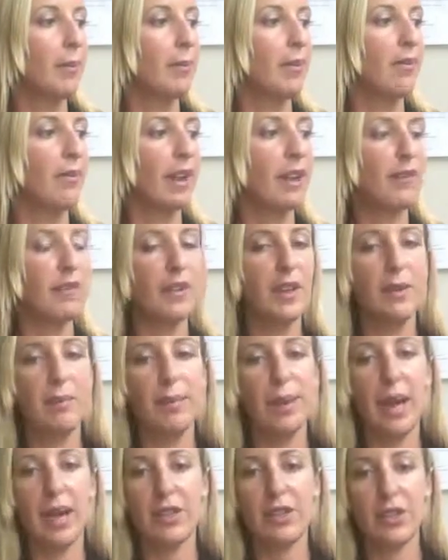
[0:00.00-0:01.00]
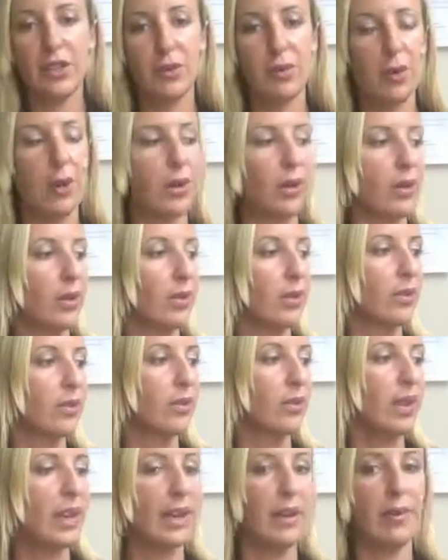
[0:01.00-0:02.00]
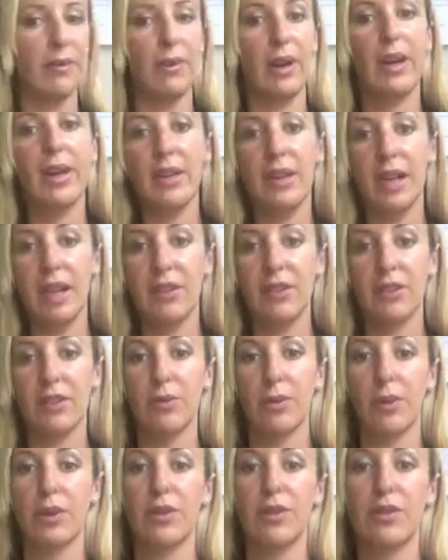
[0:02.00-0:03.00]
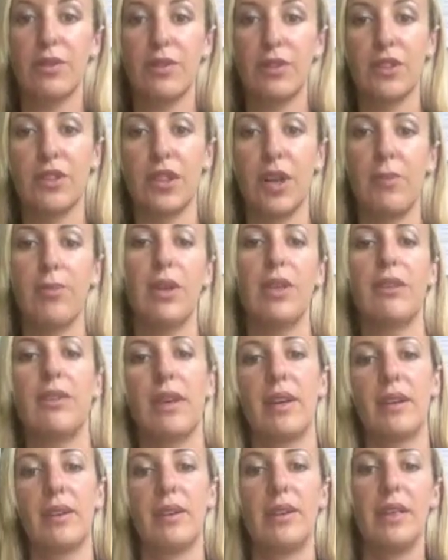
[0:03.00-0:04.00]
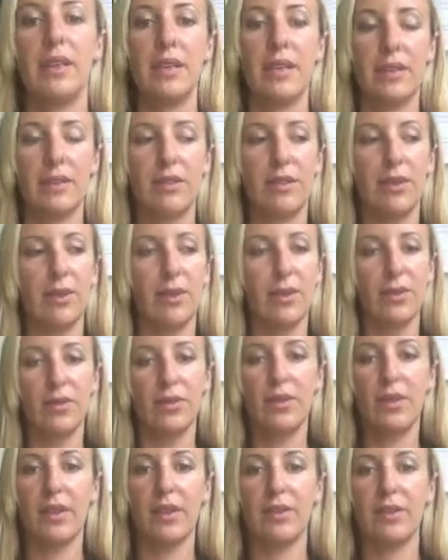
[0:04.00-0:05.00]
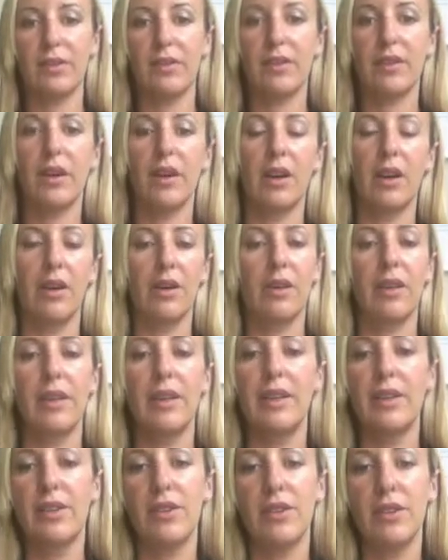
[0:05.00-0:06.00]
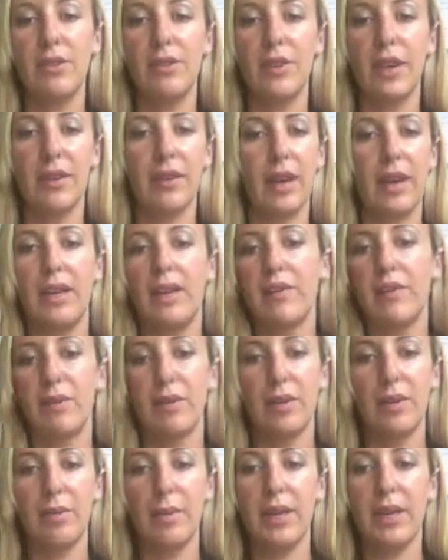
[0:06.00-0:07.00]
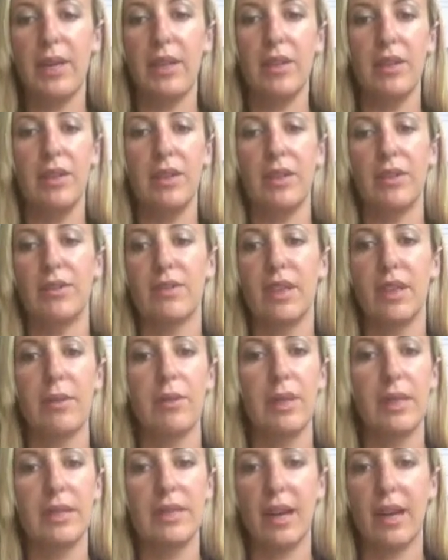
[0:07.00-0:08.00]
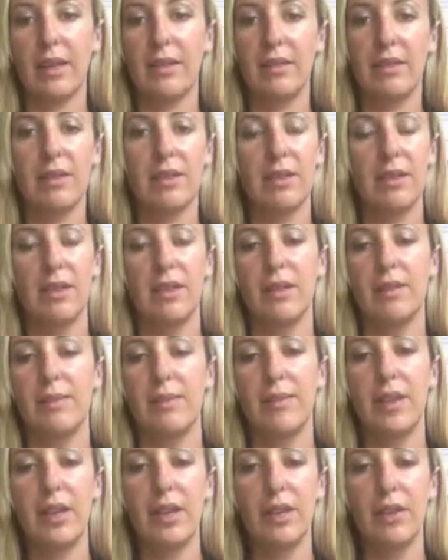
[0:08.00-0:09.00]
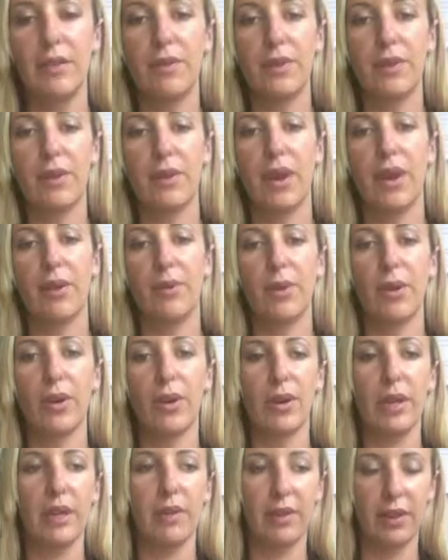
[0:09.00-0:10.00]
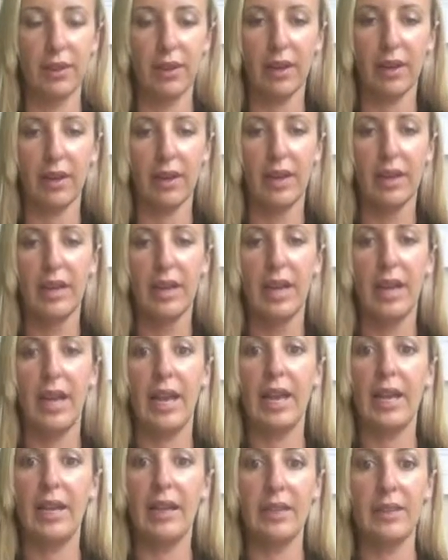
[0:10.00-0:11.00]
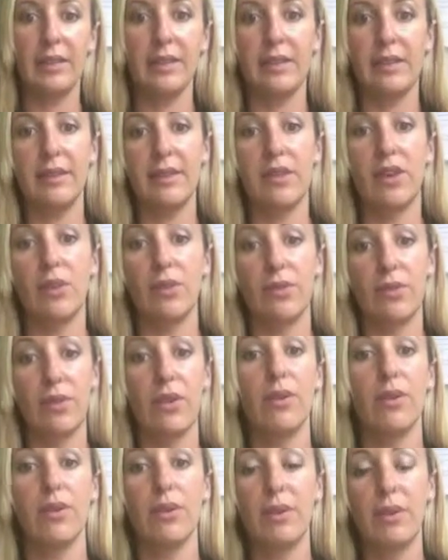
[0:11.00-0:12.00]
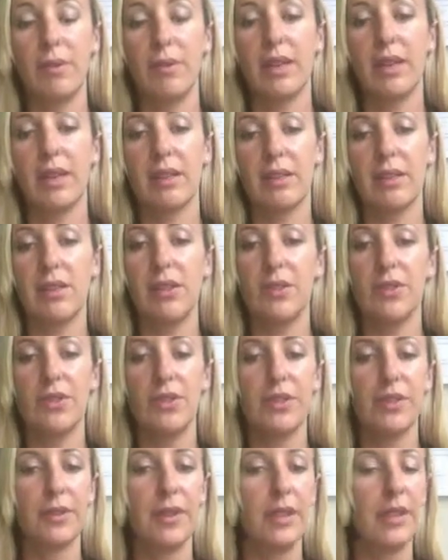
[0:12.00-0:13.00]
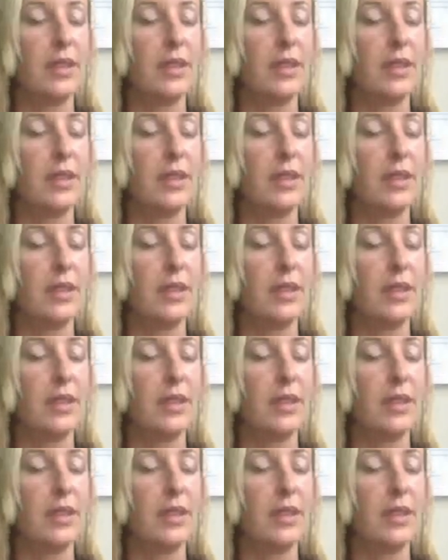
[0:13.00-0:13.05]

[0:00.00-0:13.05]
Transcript: provide feedback to your workers, and recognize your workers for job well done. So those things are, and you've done that even with me, sending me a text, thank you for your hard work and everything, and it goes noticed. I mean, that's huge.